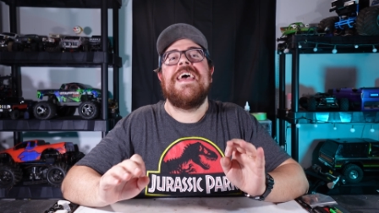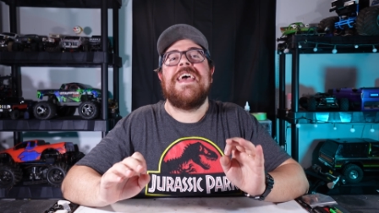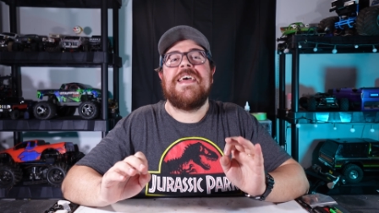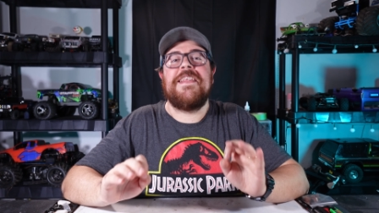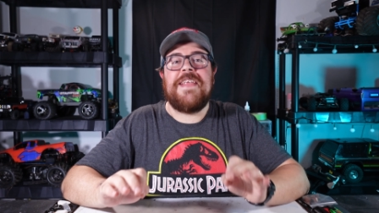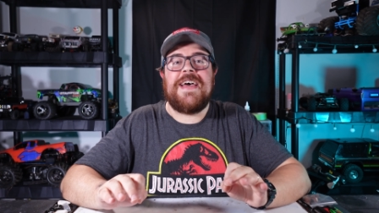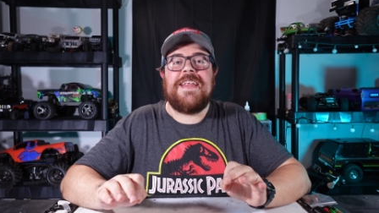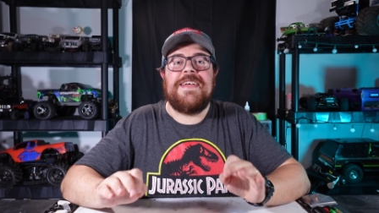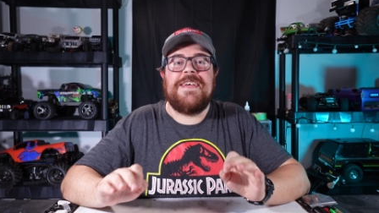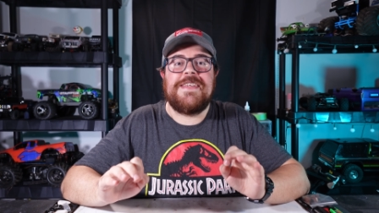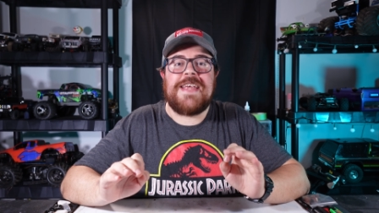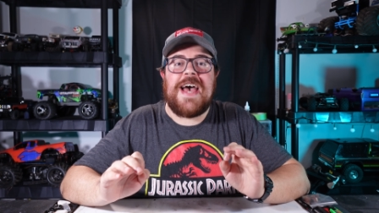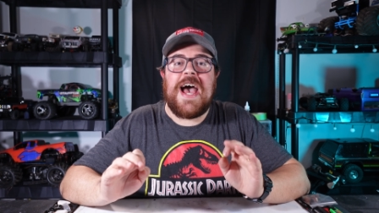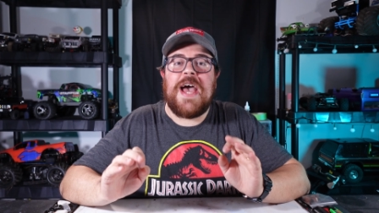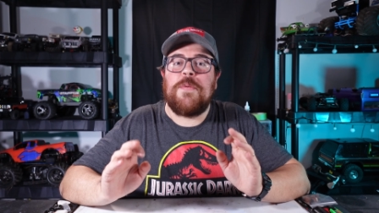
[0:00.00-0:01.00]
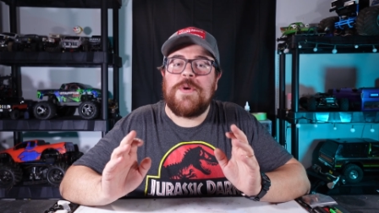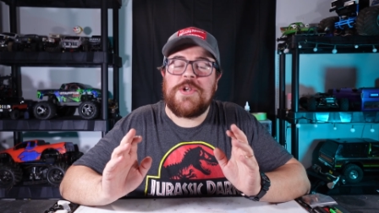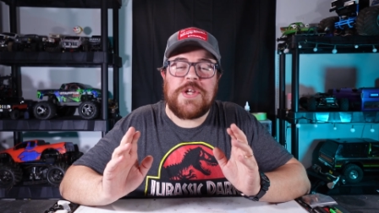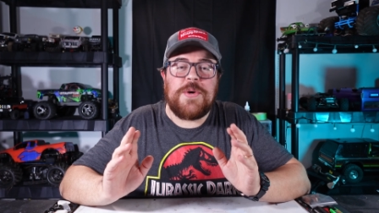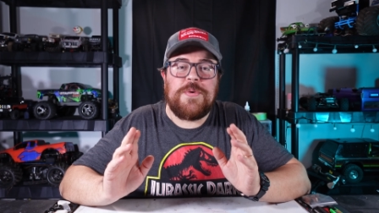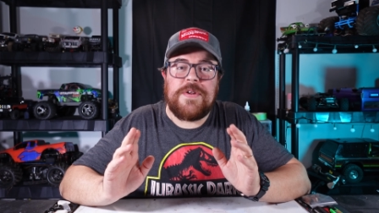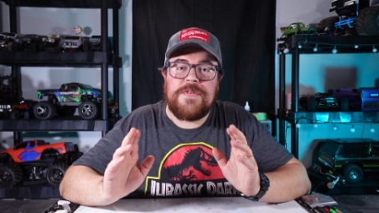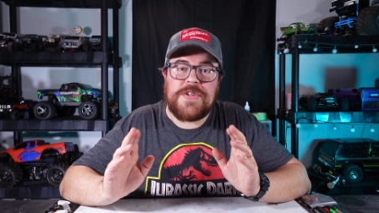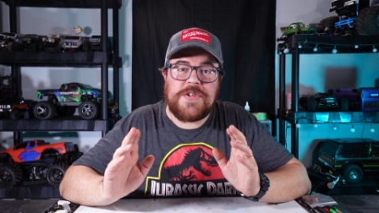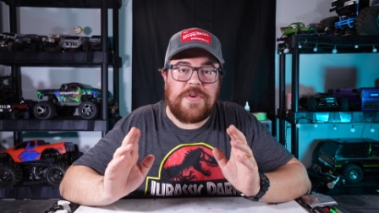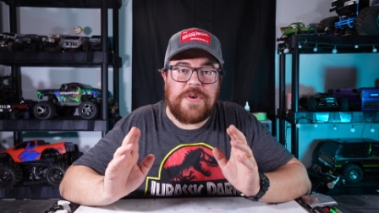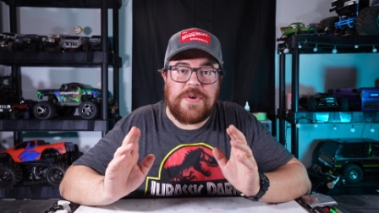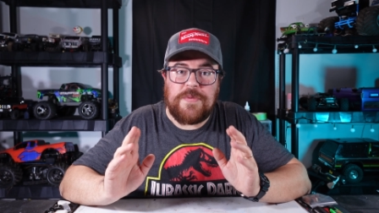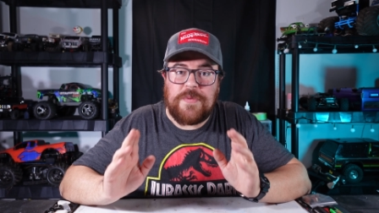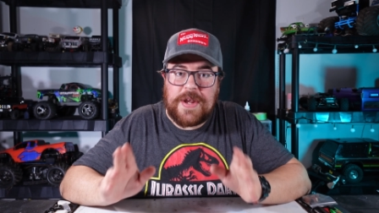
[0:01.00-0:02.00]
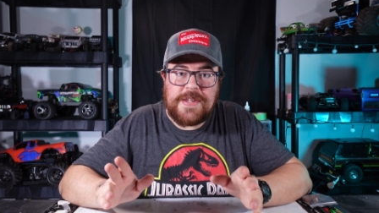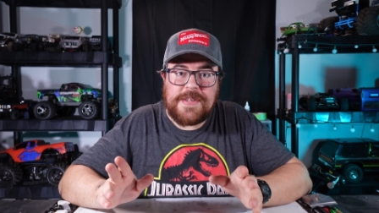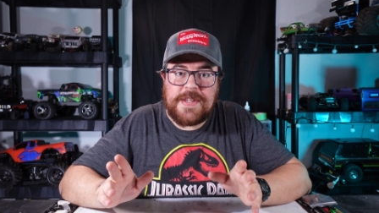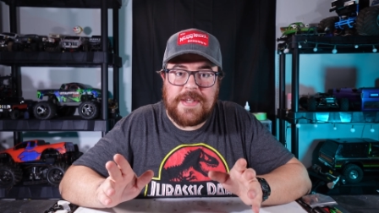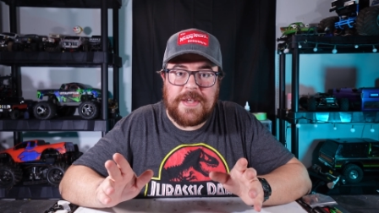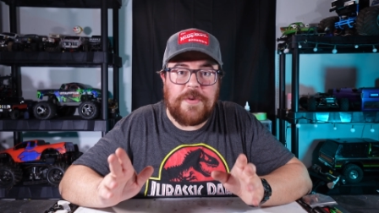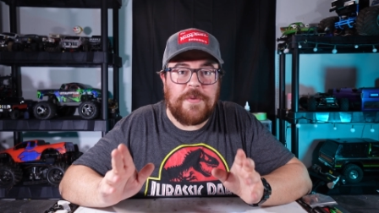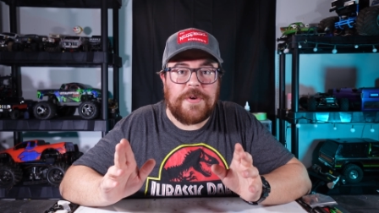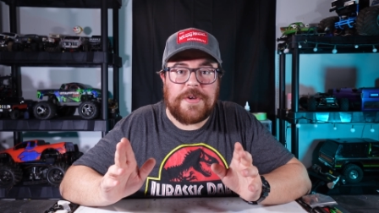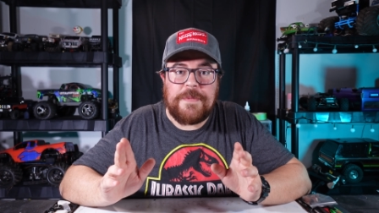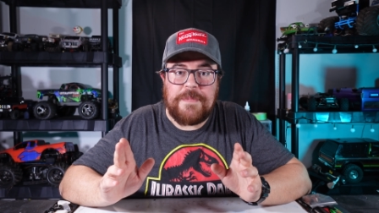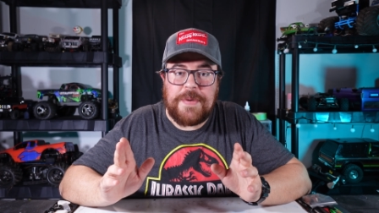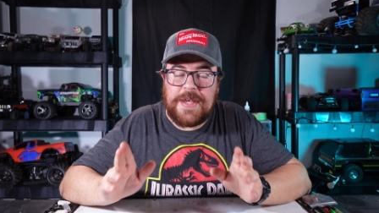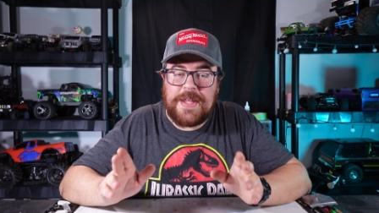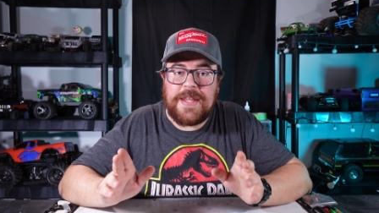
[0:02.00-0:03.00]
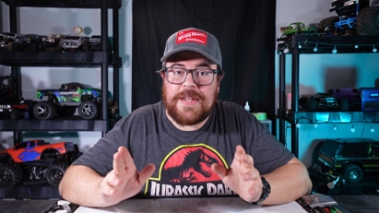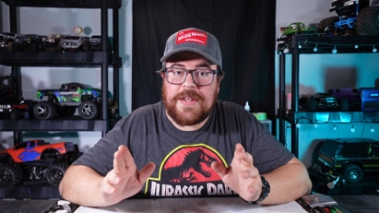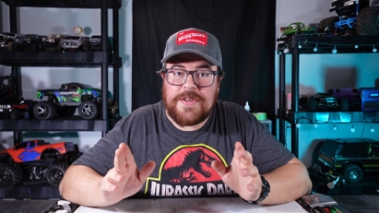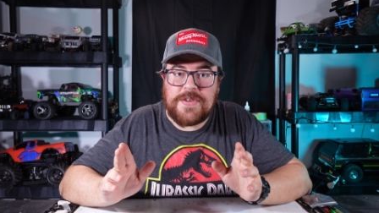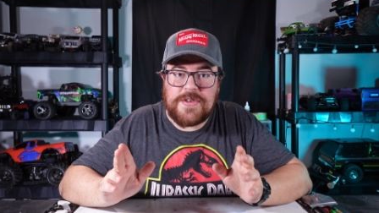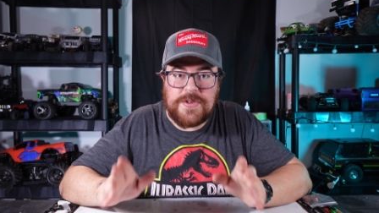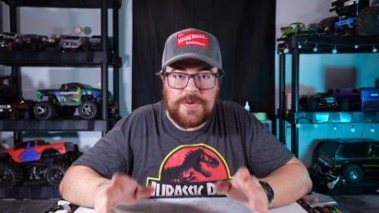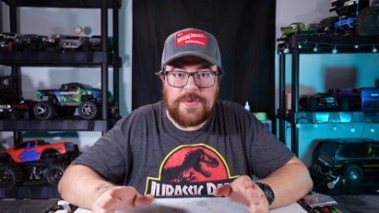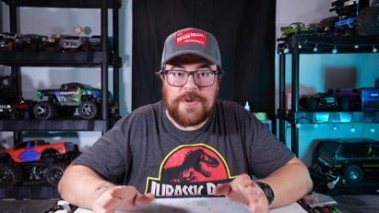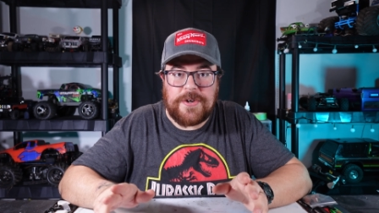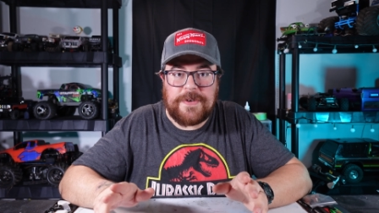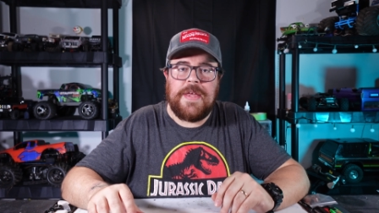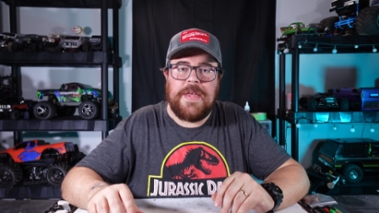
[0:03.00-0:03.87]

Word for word: and that is I wish I would have started racing or competing sooner.